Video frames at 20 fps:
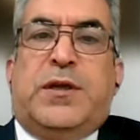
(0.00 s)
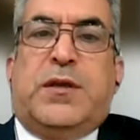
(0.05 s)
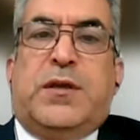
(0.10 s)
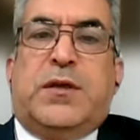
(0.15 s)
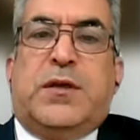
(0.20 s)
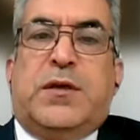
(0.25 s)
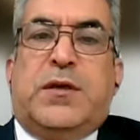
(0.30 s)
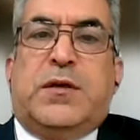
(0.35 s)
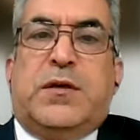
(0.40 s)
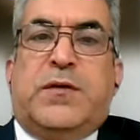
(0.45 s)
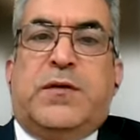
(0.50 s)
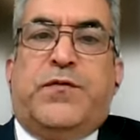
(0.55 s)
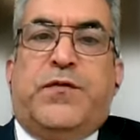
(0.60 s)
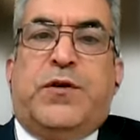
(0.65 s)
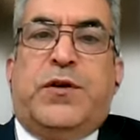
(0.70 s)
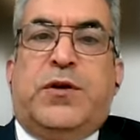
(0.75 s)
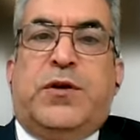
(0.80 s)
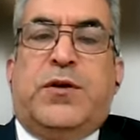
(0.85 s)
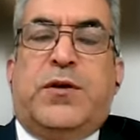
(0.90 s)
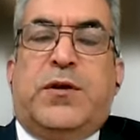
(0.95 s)
the
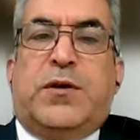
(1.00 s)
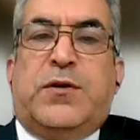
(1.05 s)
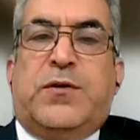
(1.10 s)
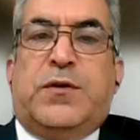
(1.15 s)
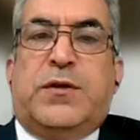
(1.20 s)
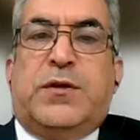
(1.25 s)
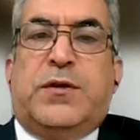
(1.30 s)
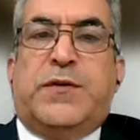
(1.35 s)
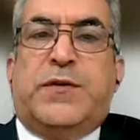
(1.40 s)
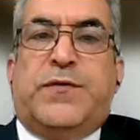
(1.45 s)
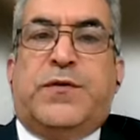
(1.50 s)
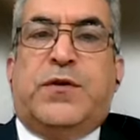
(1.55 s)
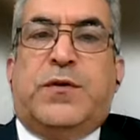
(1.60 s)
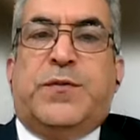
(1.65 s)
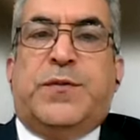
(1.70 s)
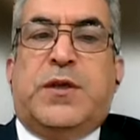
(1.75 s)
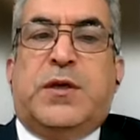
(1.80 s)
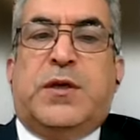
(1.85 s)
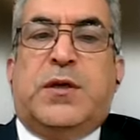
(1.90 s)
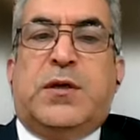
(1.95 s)
follicular units
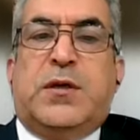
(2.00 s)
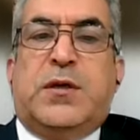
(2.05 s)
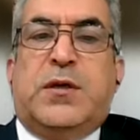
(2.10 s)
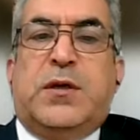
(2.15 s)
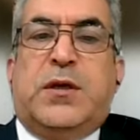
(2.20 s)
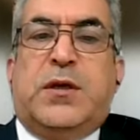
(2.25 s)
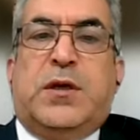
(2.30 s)
from the